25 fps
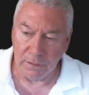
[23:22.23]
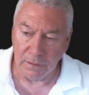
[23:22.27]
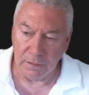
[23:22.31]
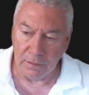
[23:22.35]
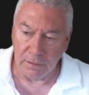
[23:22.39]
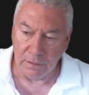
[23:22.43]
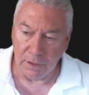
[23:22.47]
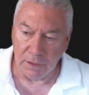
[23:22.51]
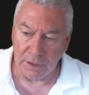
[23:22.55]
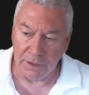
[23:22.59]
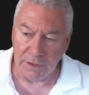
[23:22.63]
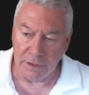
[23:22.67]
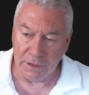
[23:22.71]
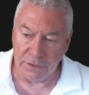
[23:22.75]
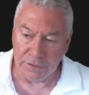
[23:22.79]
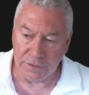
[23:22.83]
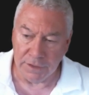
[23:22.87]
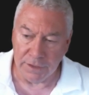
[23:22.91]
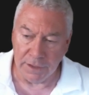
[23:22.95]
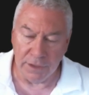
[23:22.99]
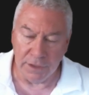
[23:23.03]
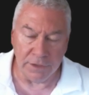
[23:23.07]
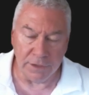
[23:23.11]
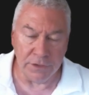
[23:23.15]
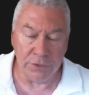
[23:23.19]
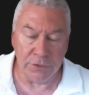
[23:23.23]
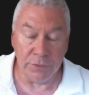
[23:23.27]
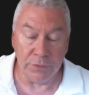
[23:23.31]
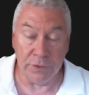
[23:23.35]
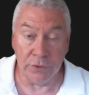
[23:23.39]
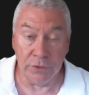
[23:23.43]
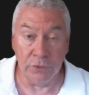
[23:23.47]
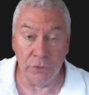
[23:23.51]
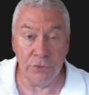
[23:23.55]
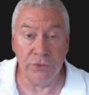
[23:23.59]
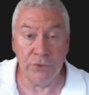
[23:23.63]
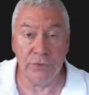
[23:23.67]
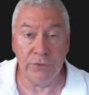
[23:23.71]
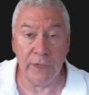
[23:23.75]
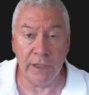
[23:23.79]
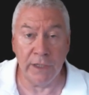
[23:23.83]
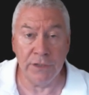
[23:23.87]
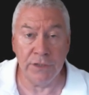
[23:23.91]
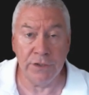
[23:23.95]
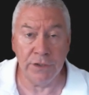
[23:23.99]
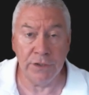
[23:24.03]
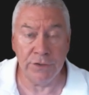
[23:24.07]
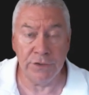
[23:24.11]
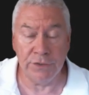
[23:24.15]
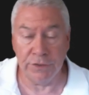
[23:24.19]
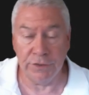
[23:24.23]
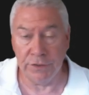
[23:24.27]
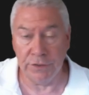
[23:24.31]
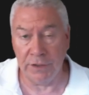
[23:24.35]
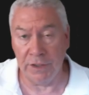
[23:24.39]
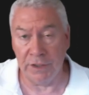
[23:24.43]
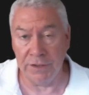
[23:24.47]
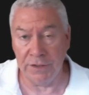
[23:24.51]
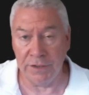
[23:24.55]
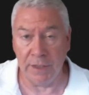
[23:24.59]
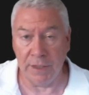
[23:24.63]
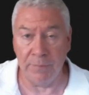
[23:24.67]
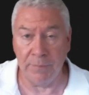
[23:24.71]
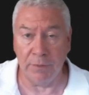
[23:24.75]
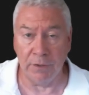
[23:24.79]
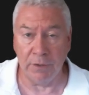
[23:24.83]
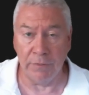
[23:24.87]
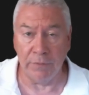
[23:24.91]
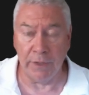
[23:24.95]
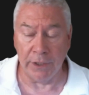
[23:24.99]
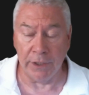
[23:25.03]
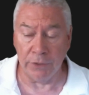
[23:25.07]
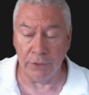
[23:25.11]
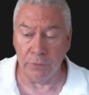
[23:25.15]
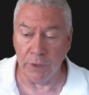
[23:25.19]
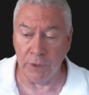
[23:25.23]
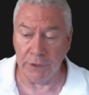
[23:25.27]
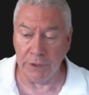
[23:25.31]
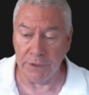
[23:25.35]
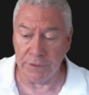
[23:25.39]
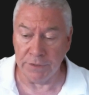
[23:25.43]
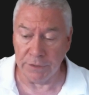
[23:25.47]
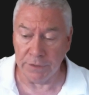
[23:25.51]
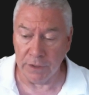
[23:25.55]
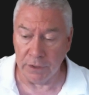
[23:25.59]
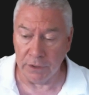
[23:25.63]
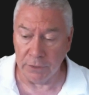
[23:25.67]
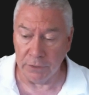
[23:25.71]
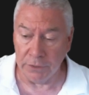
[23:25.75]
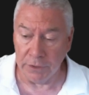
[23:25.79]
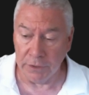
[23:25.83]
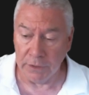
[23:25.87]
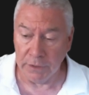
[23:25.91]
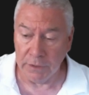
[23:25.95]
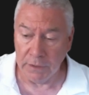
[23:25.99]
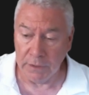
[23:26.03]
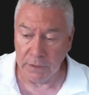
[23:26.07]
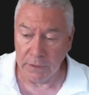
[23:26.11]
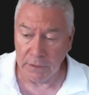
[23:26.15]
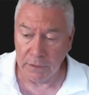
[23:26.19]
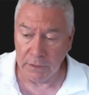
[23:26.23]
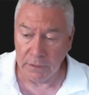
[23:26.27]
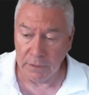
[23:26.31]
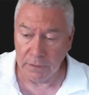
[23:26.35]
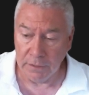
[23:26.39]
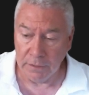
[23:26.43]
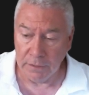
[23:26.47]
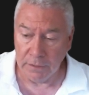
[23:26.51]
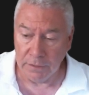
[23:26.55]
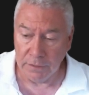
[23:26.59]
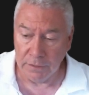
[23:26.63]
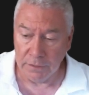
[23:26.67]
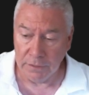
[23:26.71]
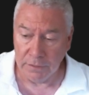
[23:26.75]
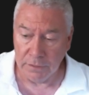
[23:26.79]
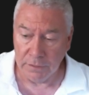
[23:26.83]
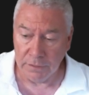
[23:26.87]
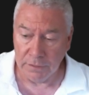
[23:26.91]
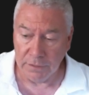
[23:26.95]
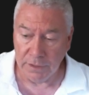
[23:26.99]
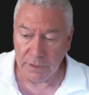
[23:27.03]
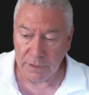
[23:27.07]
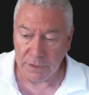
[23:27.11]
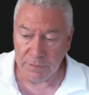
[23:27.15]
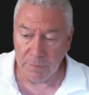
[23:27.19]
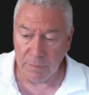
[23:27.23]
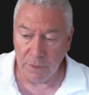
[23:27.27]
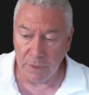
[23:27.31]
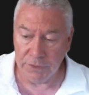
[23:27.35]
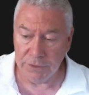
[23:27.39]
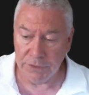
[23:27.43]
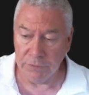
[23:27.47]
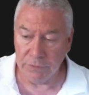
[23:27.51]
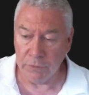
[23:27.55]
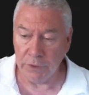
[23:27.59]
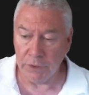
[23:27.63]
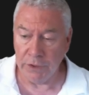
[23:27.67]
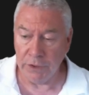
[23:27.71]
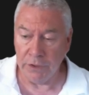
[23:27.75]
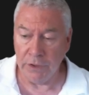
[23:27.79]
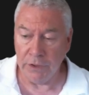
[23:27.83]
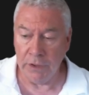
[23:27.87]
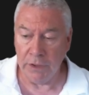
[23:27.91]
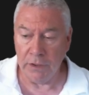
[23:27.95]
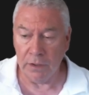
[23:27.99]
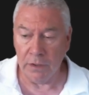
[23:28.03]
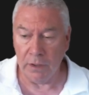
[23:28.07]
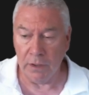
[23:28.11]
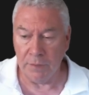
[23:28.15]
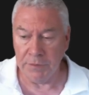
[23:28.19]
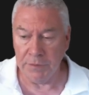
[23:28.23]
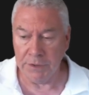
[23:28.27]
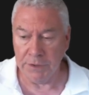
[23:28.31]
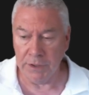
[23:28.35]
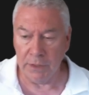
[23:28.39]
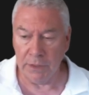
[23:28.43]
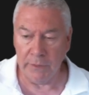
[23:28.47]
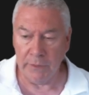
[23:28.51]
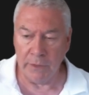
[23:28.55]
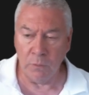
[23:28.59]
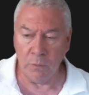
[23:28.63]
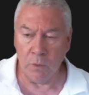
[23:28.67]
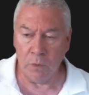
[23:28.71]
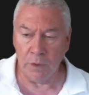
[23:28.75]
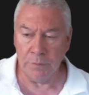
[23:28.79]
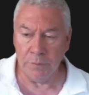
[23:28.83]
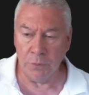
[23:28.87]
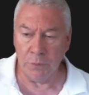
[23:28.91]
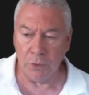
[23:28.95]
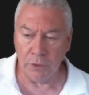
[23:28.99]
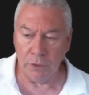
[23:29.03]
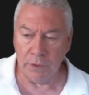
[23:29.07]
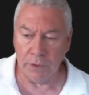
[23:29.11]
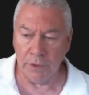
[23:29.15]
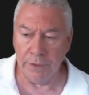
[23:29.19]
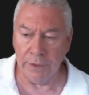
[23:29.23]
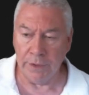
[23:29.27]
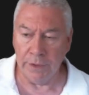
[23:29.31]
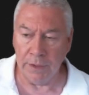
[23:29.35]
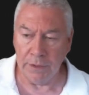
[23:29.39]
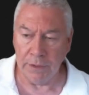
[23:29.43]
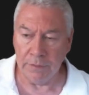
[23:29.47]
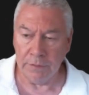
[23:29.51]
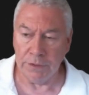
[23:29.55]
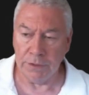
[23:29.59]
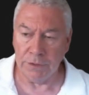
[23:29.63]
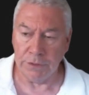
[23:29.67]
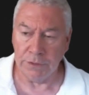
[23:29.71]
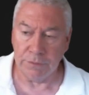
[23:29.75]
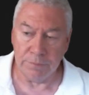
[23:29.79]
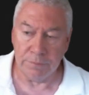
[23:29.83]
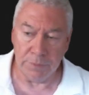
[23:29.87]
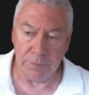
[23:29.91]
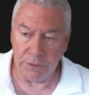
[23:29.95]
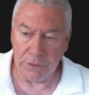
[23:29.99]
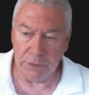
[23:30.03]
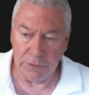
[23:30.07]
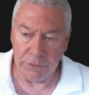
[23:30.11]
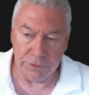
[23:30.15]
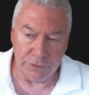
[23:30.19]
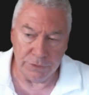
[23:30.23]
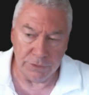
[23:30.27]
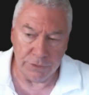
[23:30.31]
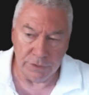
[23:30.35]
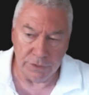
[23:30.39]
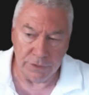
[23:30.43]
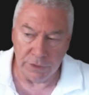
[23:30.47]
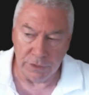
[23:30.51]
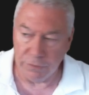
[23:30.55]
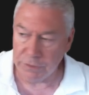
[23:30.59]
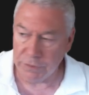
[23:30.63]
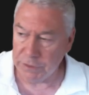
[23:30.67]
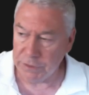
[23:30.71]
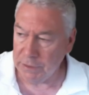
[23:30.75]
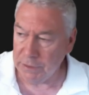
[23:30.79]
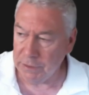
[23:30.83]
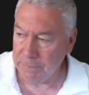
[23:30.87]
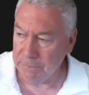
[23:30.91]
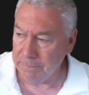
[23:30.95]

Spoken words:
I didn't say that this was a good strategy, it's just an example of how to write this code. That's most of what you need. I'm just going to add one more little thing just because it's interesting.